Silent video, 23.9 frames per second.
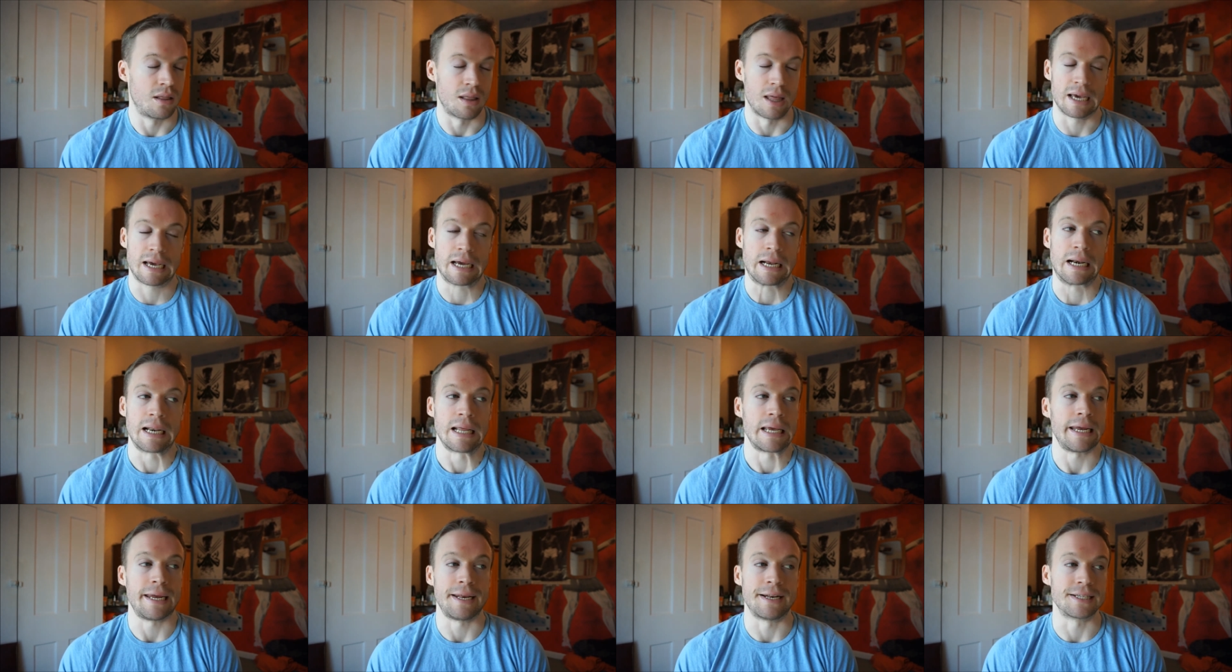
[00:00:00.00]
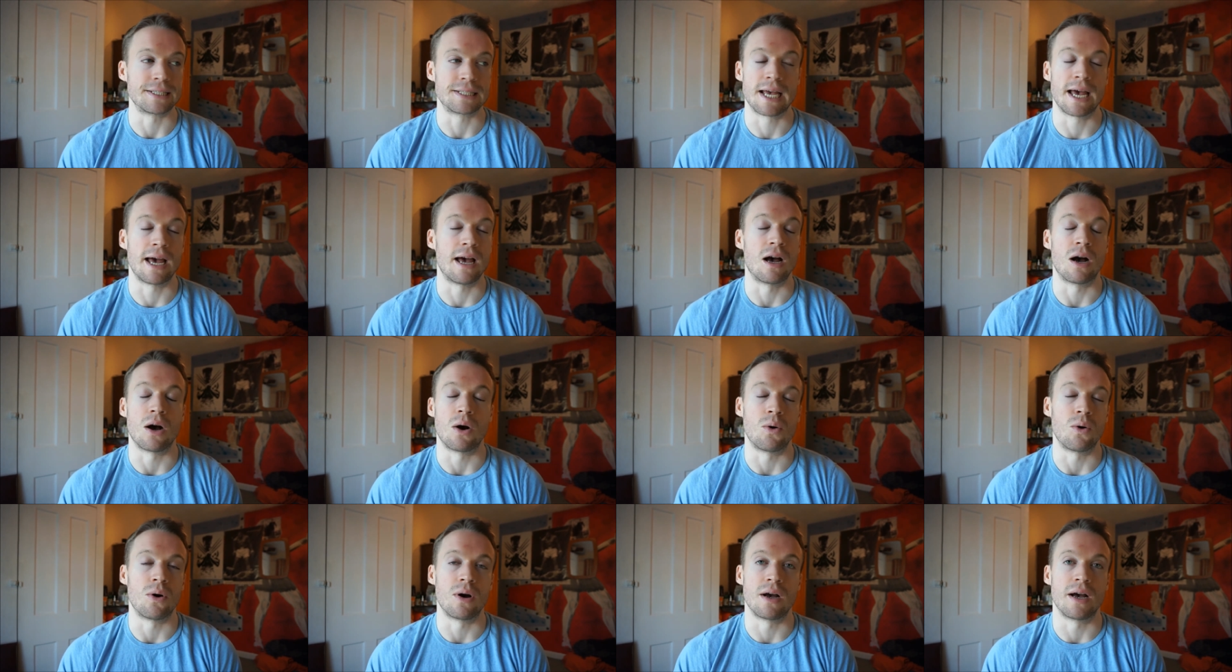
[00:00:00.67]
like clean as
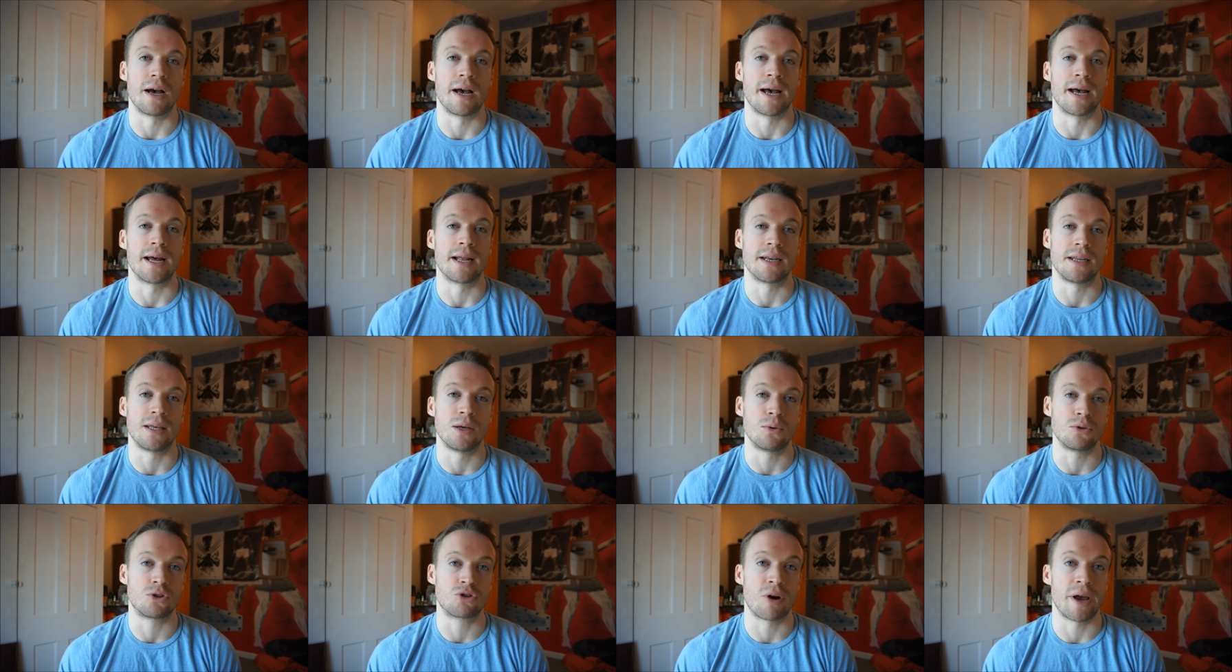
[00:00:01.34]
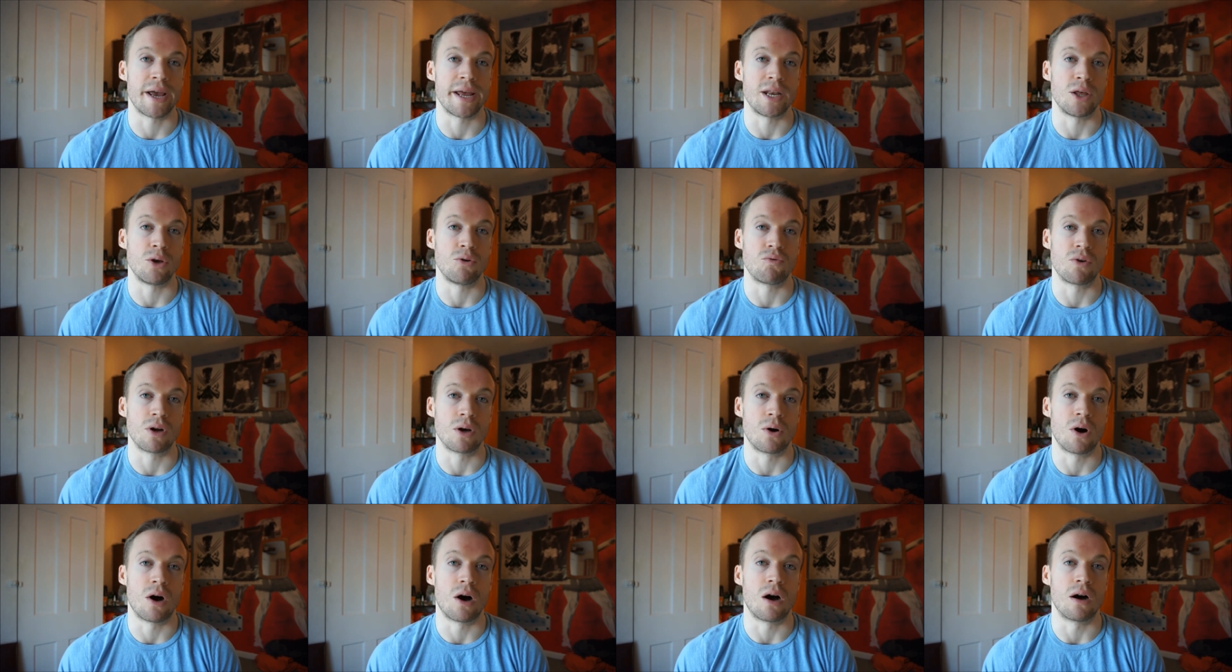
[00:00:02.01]
hell and he'll train you
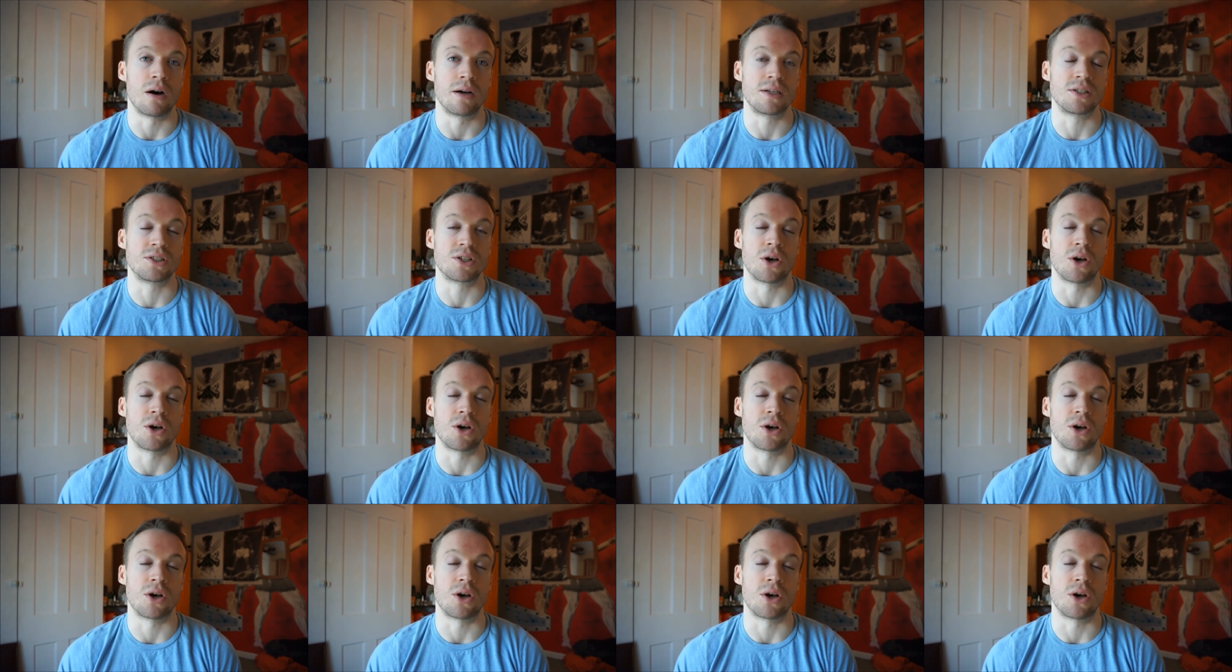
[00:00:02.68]
real hard.